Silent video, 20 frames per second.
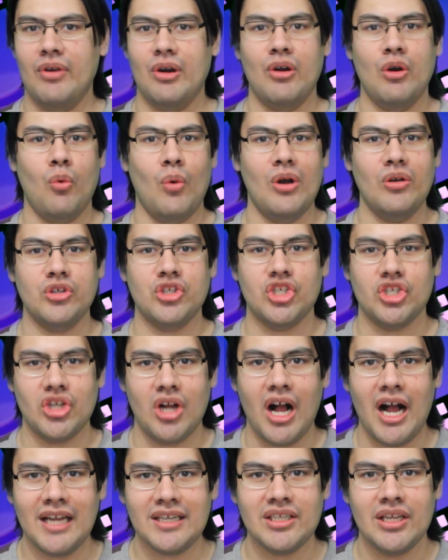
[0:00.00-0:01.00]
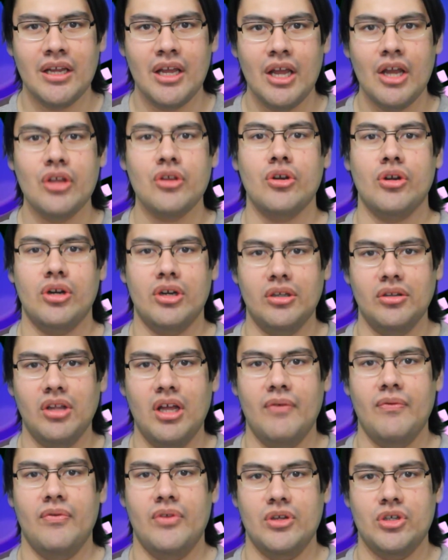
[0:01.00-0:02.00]
very well shot. You're gonna
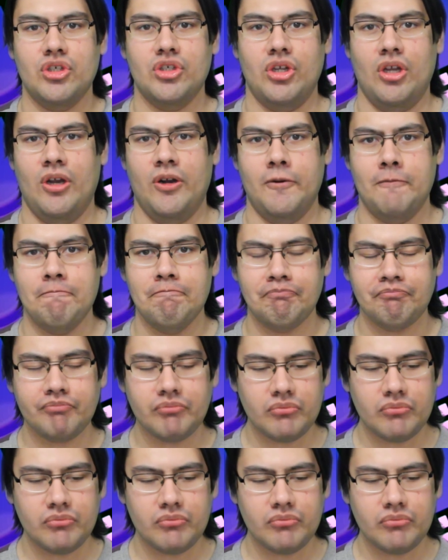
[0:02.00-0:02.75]
love this show.